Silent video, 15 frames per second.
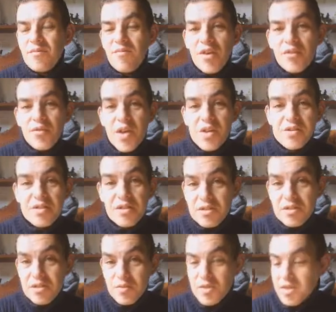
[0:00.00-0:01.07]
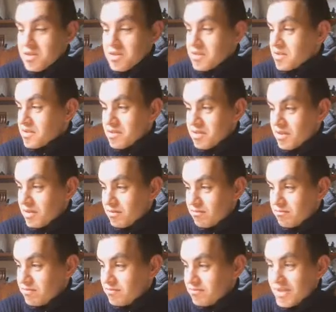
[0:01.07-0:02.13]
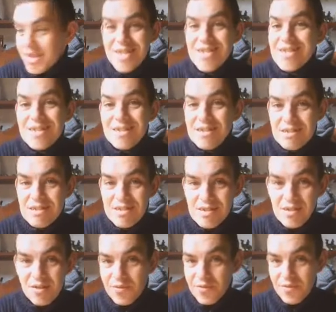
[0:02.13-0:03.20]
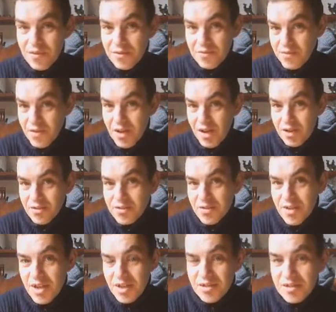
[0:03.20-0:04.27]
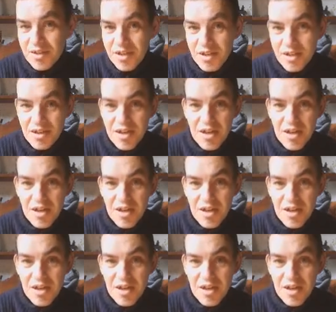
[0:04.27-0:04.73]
fascinated with this easiness of how to get a